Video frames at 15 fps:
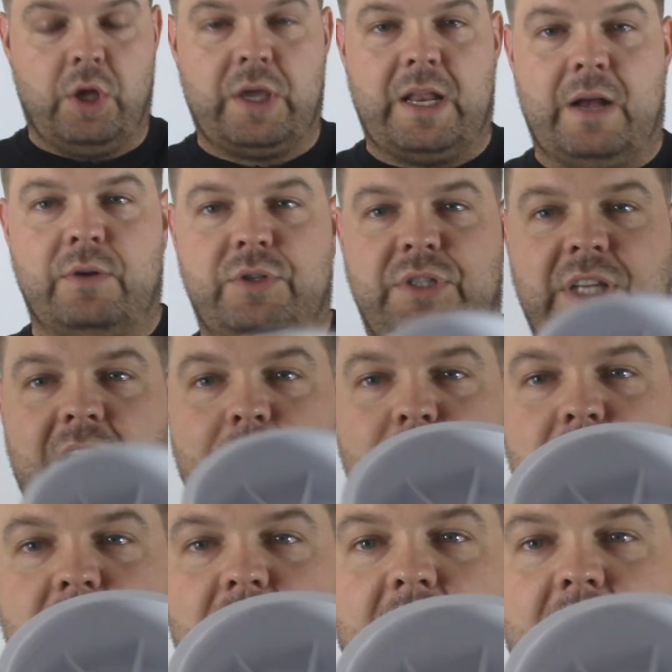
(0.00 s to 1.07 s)
Look at how
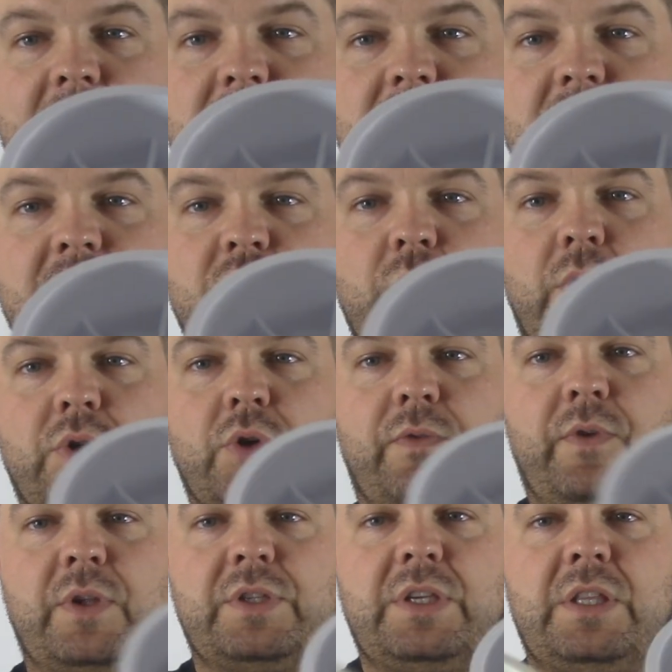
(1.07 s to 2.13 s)
deep the hex is in this wheel. So
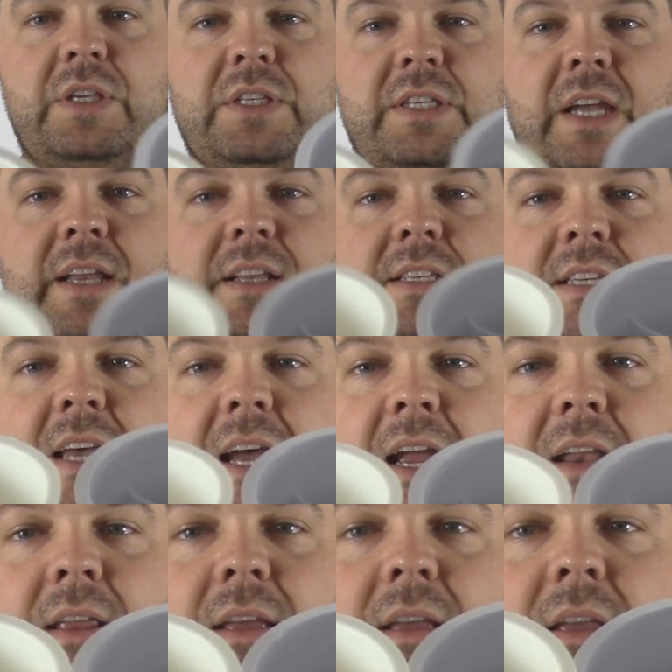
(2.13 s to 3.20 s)
if you can see these side to
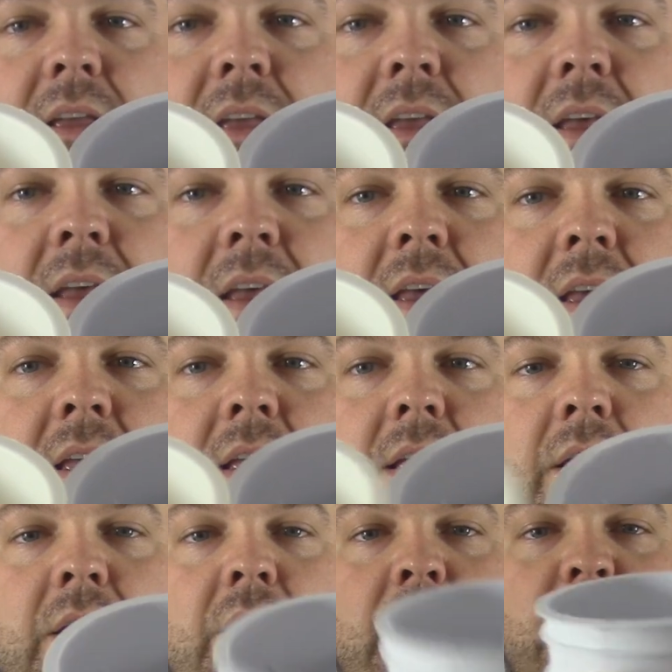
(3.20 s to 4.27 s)
side.
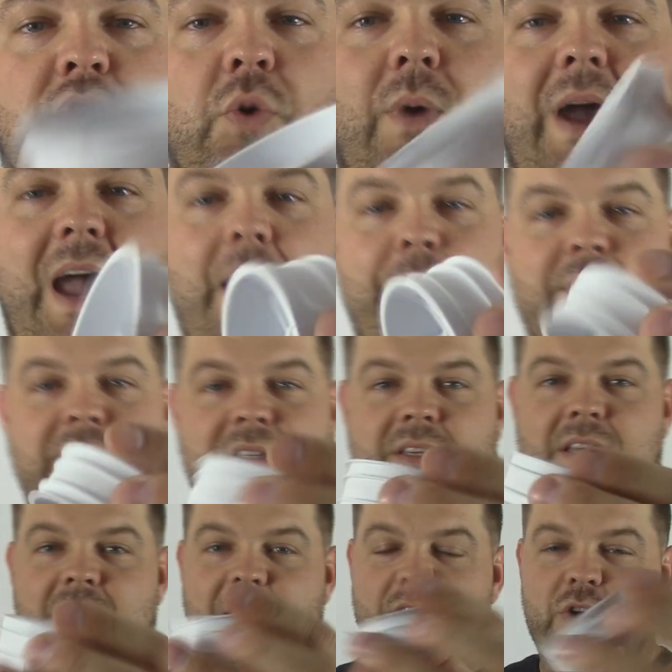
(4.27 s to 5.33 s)
So what
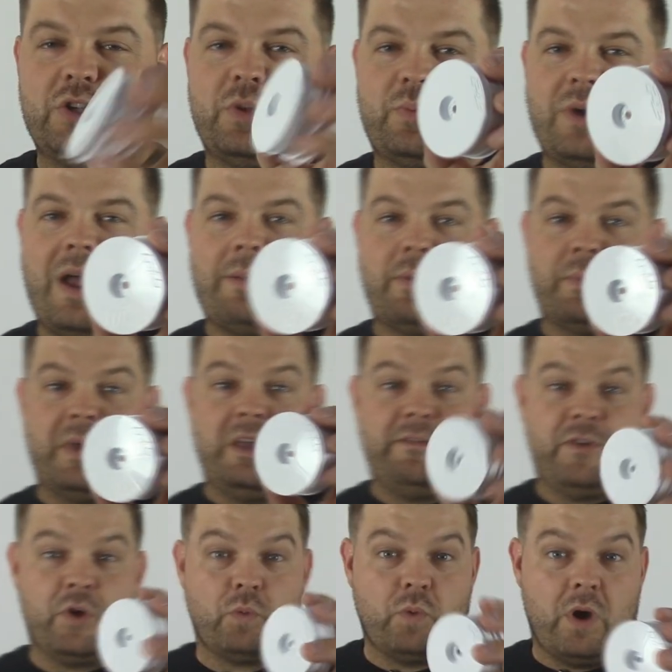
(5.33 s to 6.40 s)
happens, here's the problem.
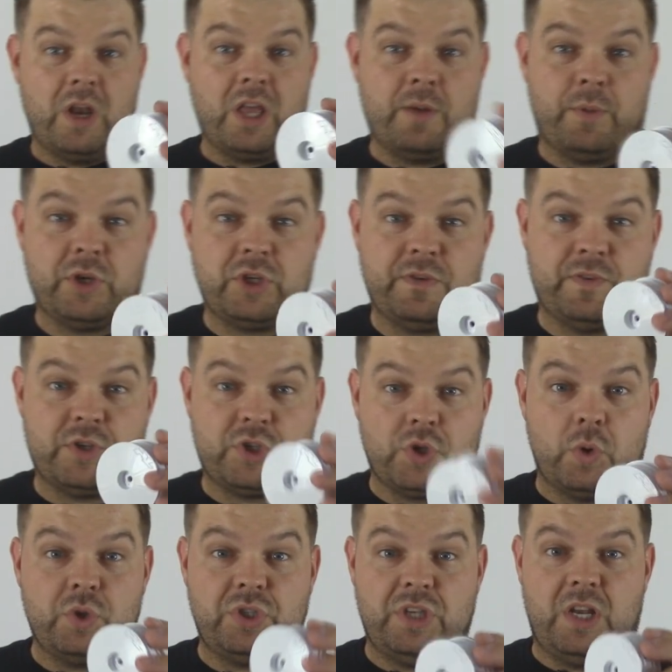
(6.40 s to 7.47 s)
If you're running a bunch of
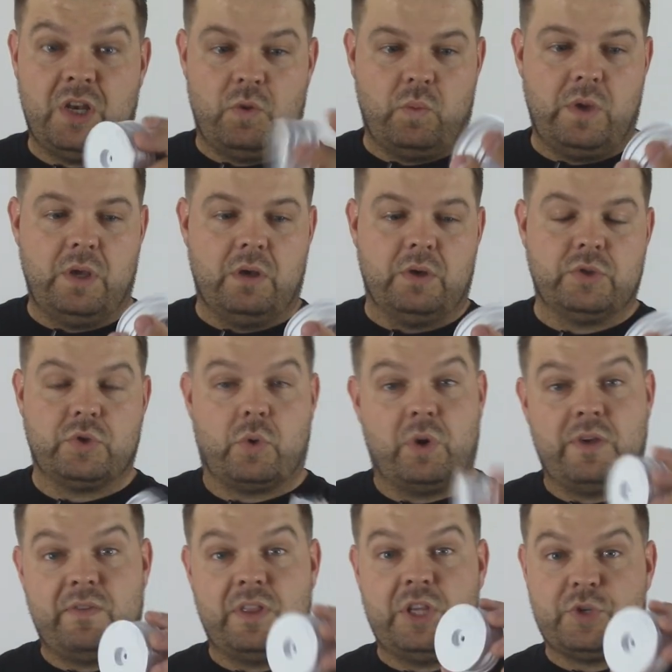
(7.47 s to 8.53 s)
Associated wheels or
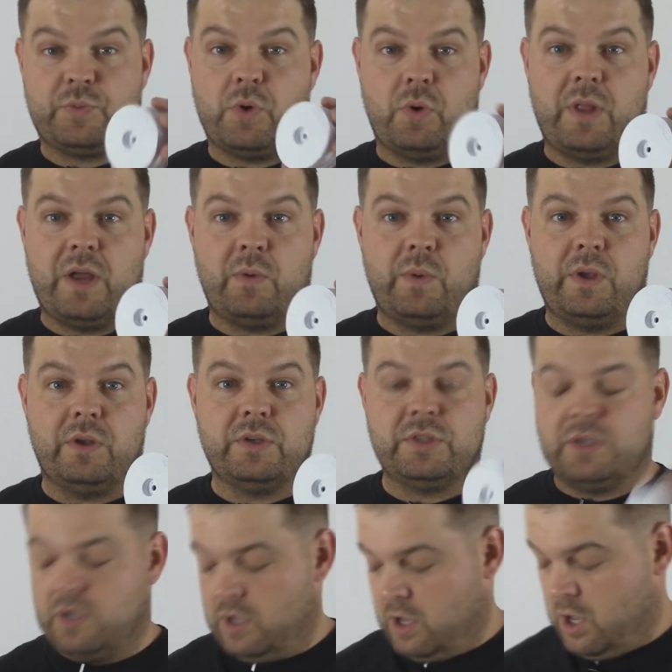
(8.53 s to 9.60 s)
even these Proline
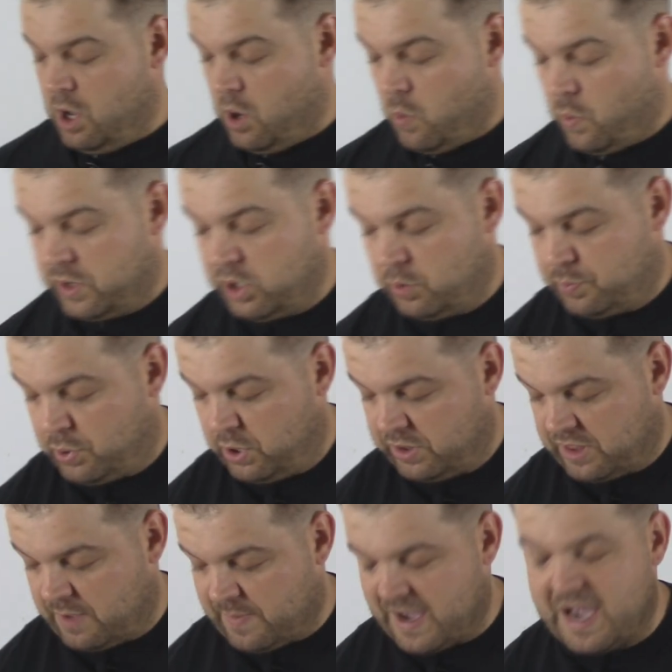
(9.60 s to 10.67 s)
wheels, when you
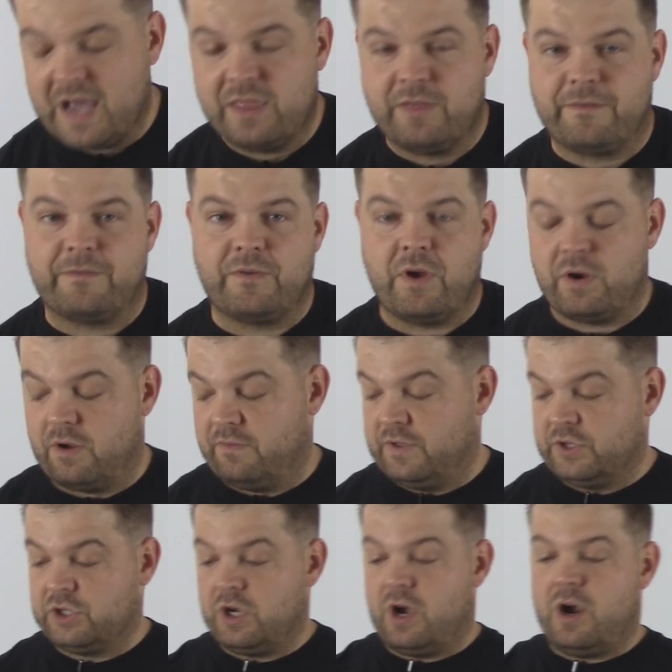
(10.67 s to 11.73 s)
put them on the front of
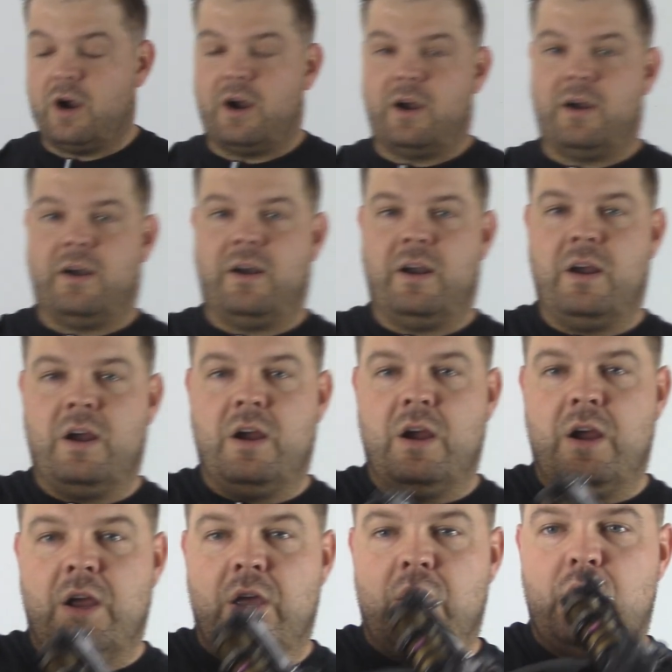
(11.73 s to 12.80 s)
this car,
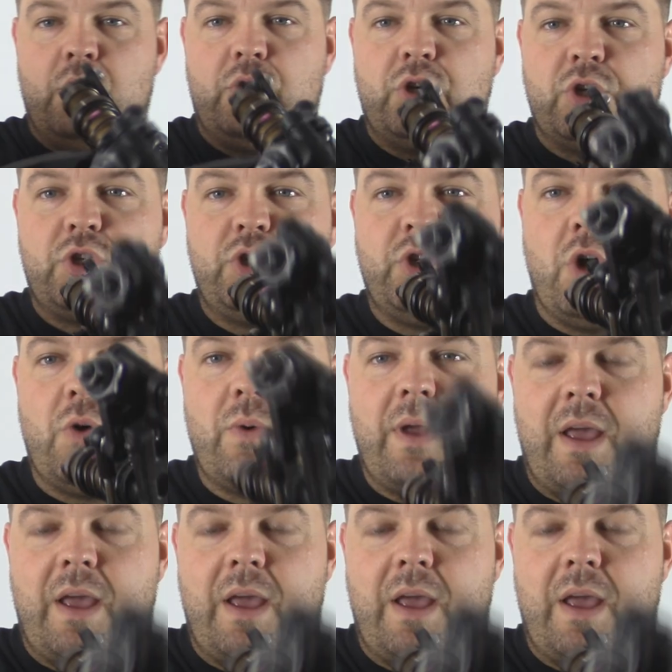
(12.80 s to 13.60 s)
you just don't